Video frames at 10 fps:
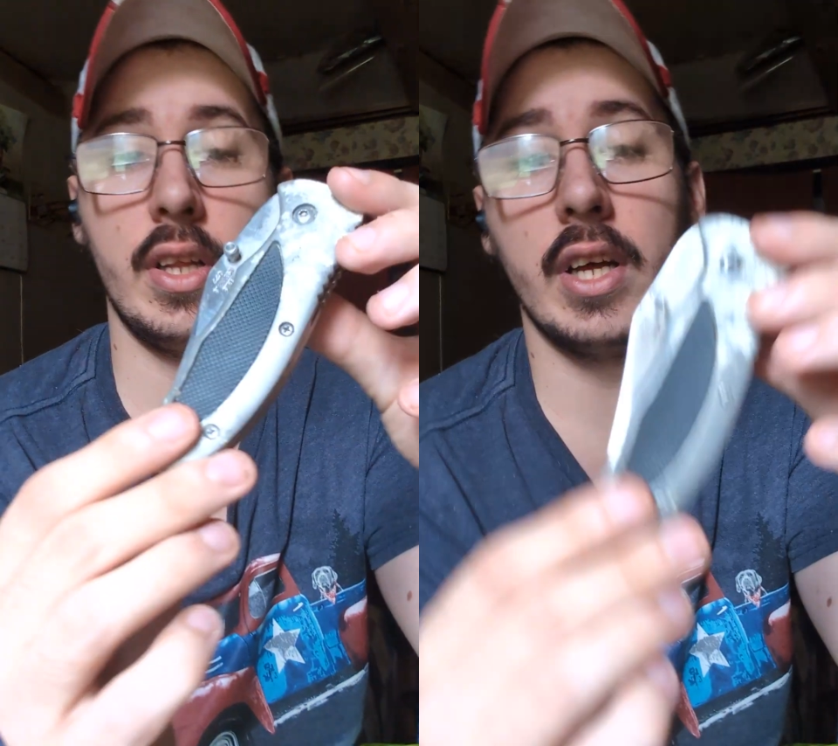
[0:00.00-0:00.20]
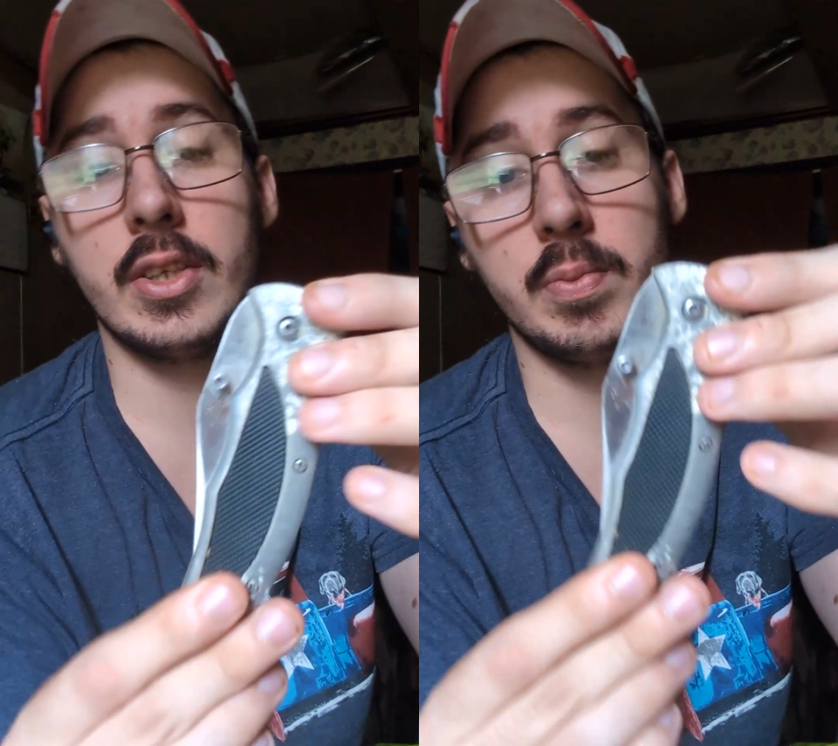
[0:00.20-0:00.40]

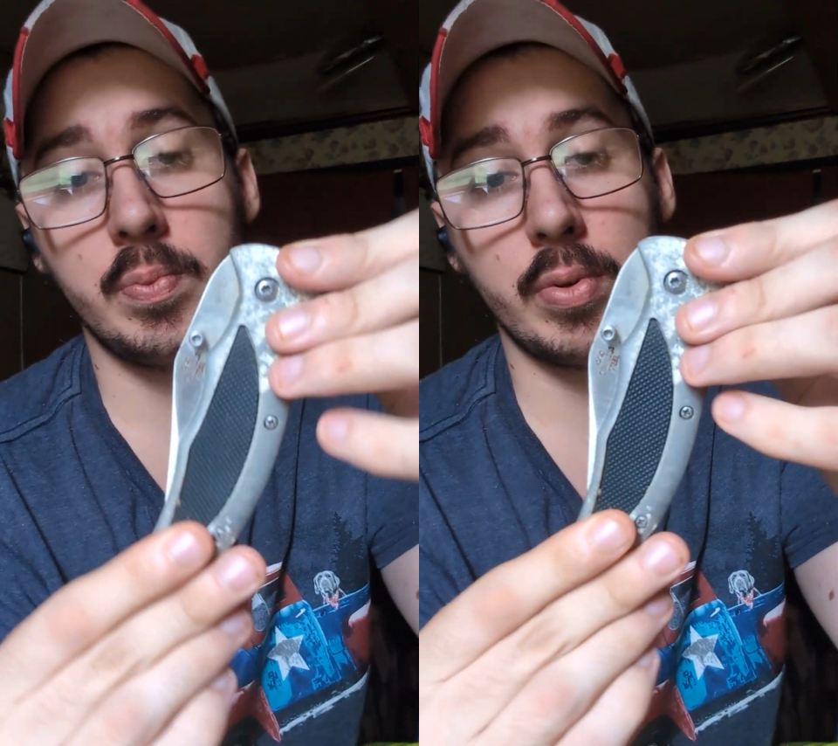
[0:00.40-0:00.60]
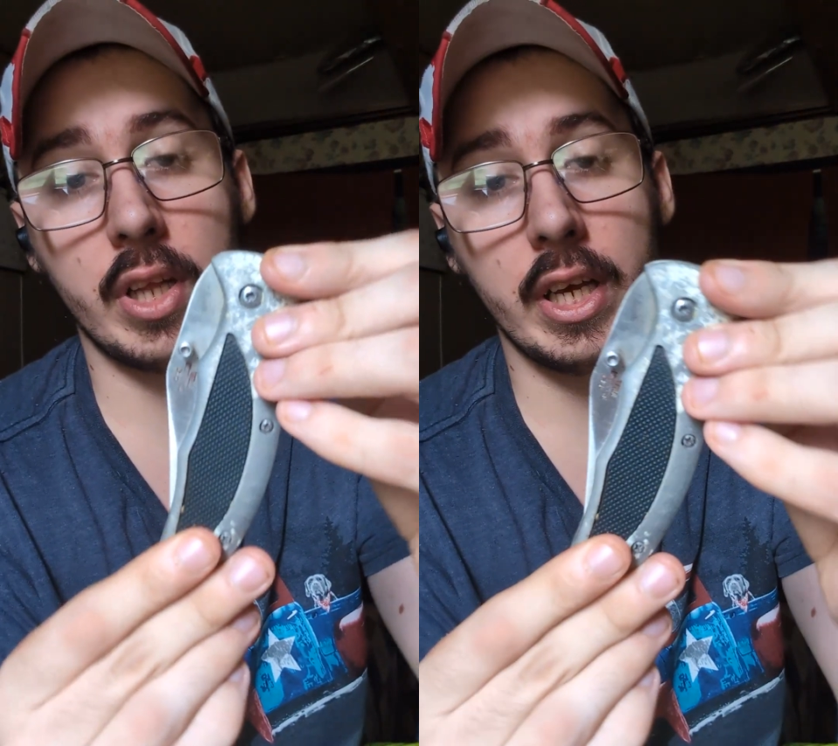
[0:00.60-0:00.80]
The next
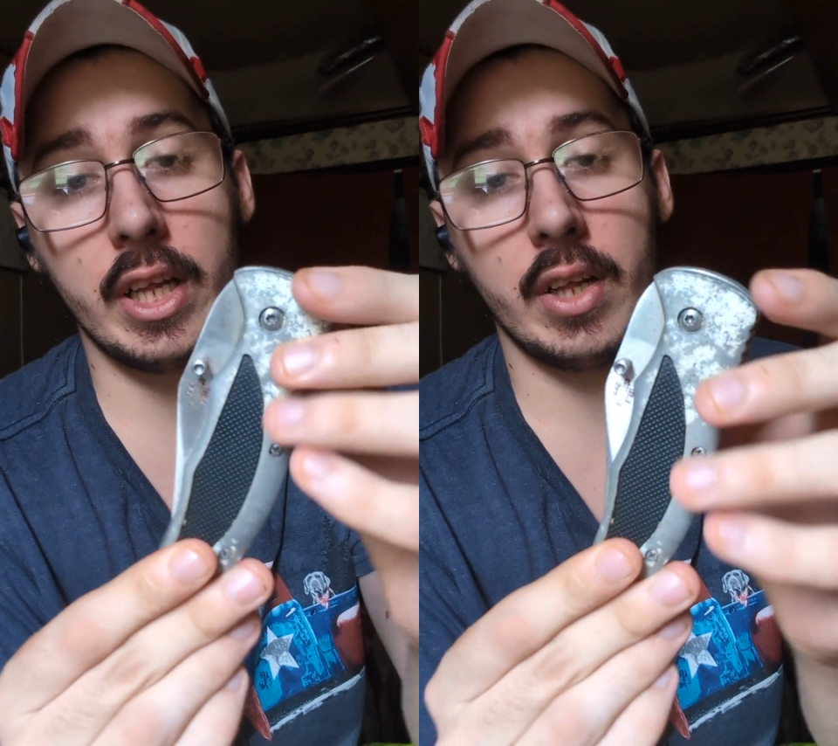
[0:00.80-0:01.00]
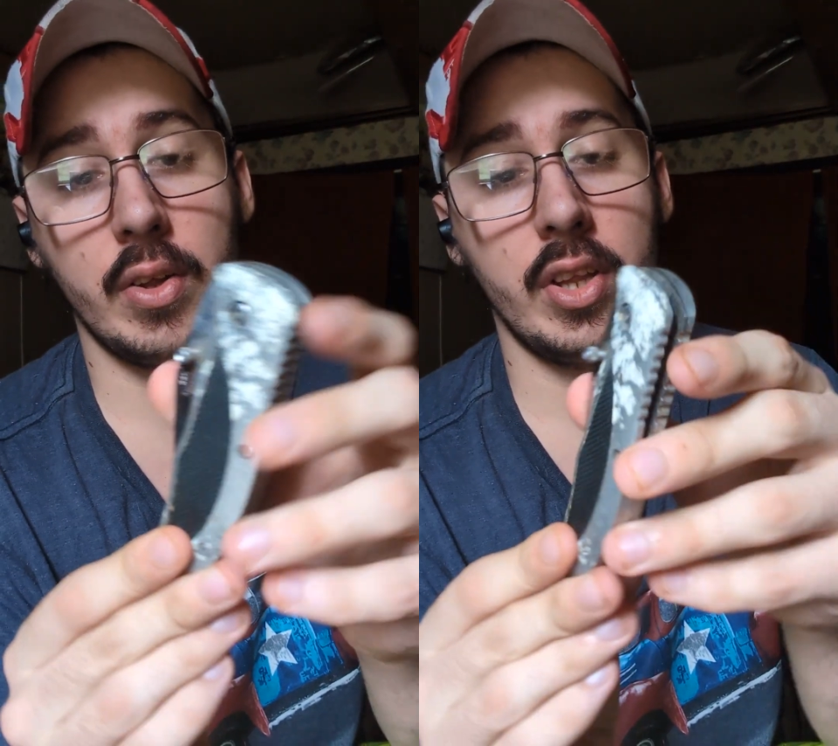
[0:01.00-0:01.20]

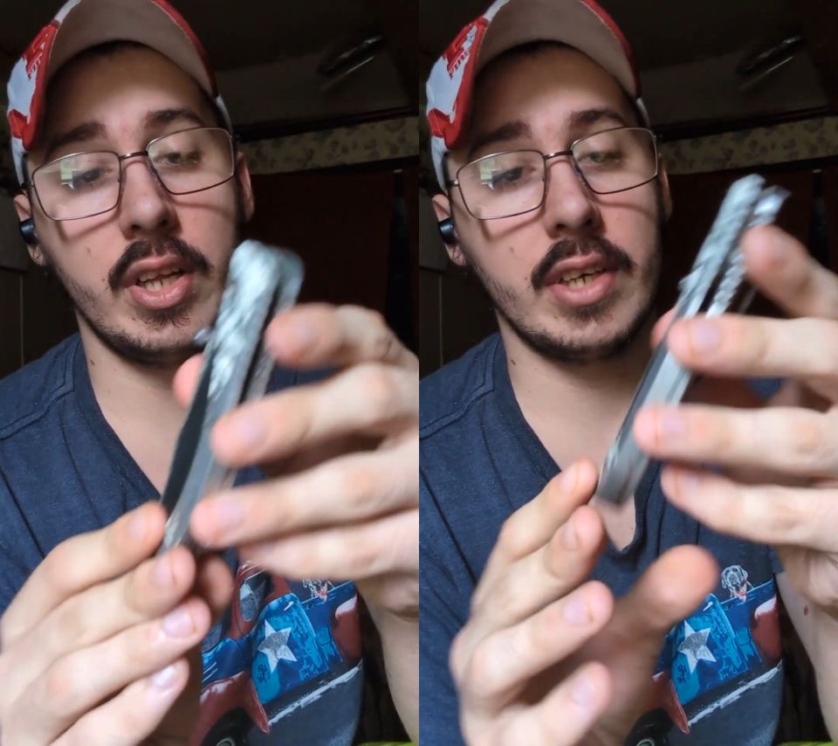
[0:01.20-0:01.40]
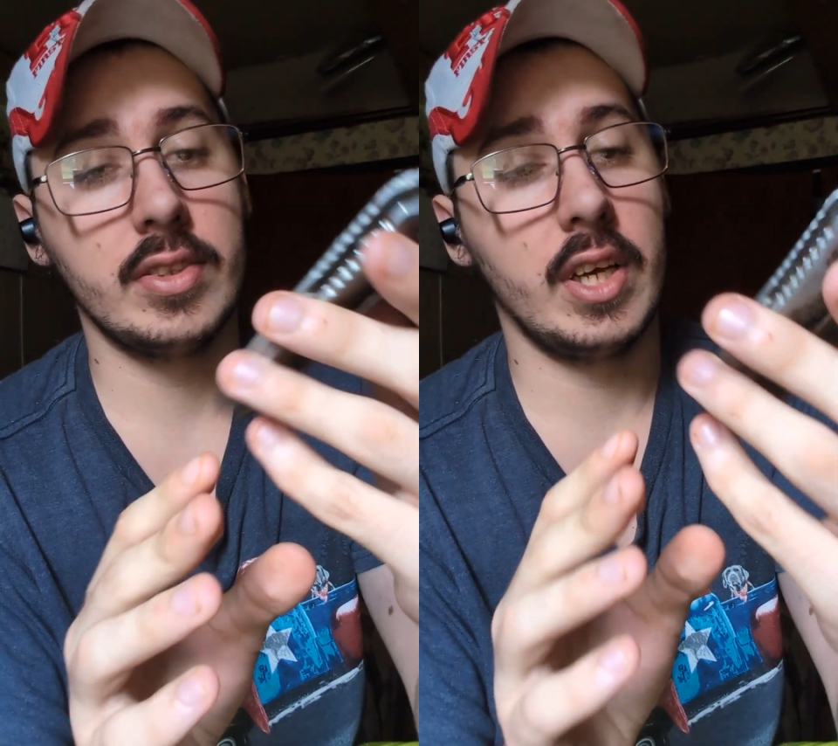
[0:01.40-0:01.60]

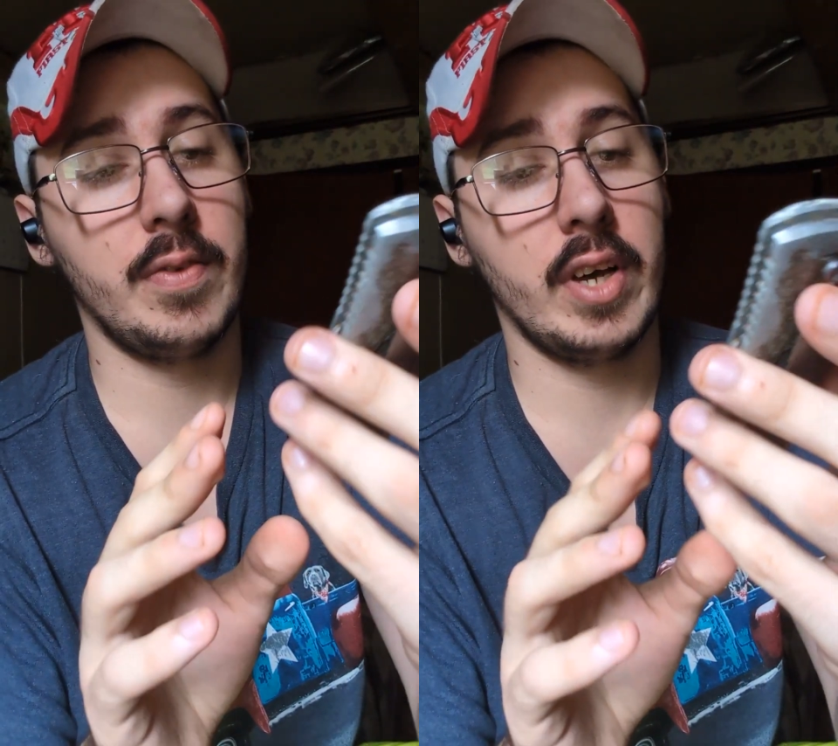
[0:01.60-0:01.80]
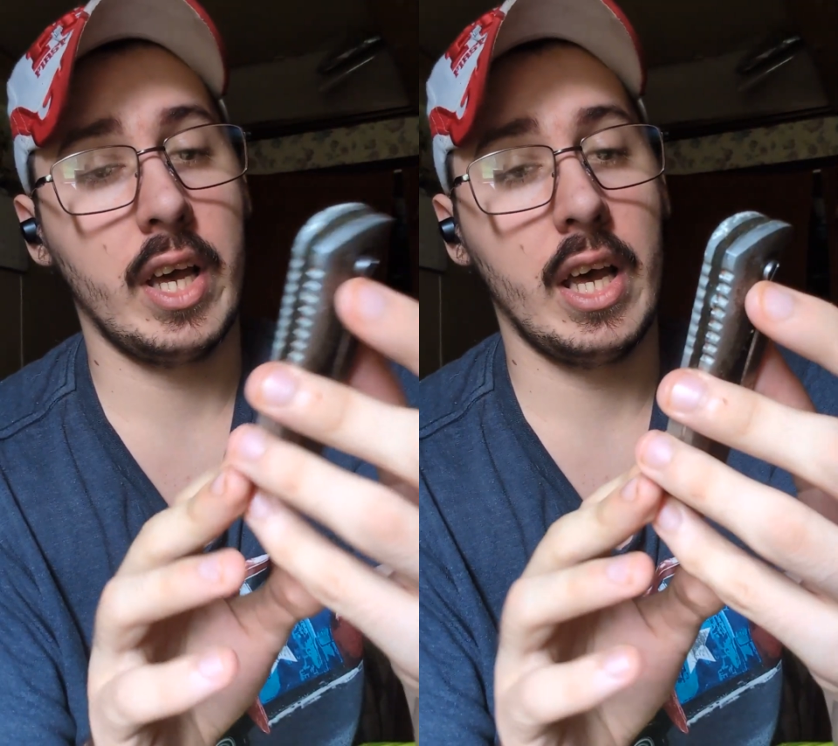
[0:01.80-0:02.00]
knife I